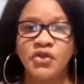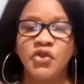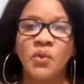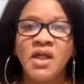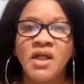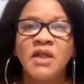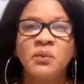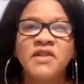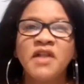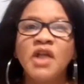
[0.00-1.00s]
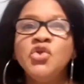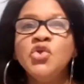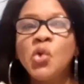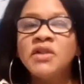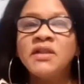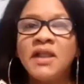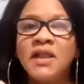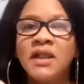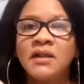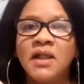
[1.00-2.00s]
So it was a known
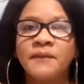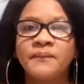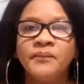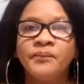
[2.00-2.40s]
thing that